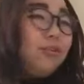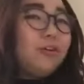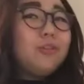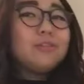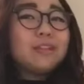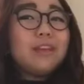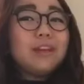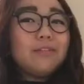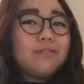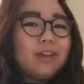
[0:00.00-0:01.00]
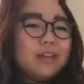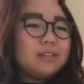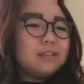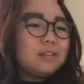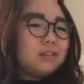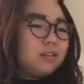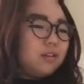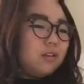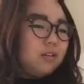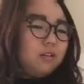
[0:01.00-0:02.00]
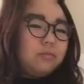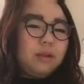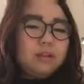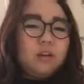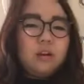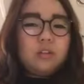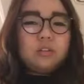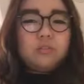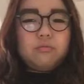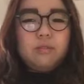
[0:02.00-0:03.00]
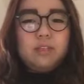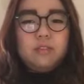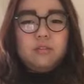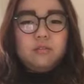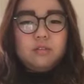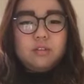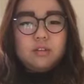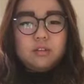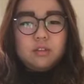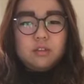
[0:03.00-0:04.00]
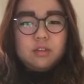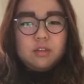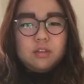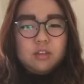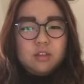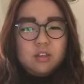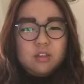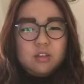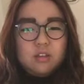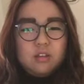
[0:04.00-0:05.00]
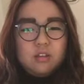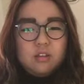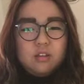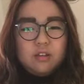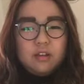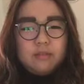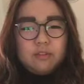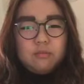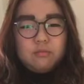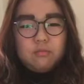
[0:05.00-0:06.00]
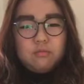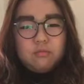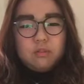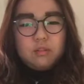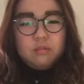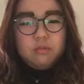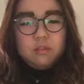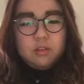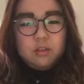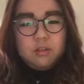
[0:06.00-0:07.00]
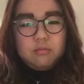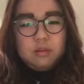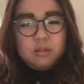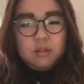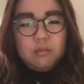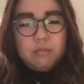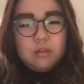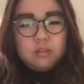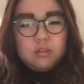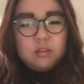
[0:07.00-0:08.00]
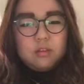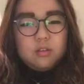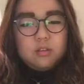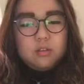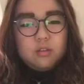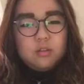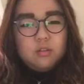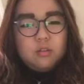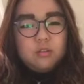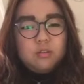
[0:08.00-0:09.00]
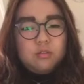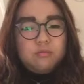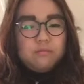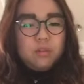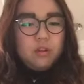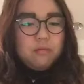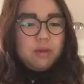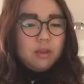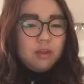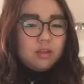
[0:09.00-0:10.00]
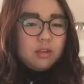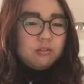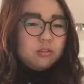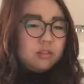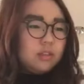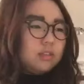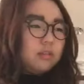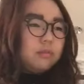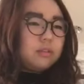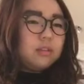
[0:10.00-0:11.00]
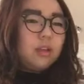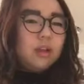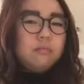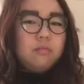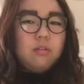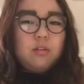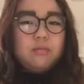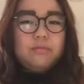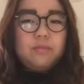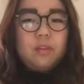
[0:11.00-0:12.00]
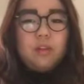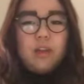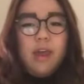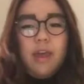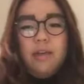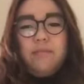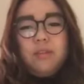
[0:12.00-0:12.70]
little thing of this. Oh my god, that's crazy. You sucks. I gotta have some one teeny tiny, but I bet. Not bad. Now it's like same as slime, bro. Okay.